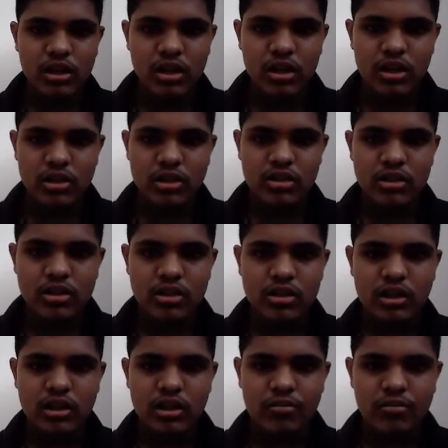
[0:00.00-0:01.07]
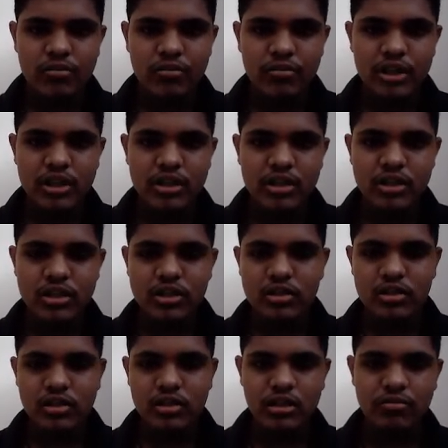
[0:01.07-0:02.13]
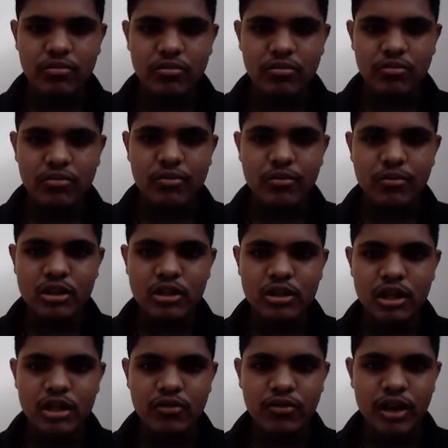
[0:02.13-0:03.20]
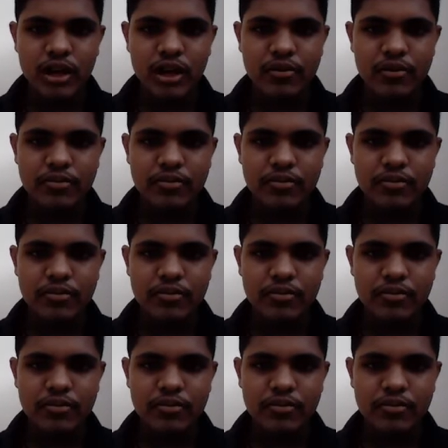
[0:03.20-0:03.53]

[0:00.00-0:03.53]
and this is the bridge, the full wave bridge rectifier.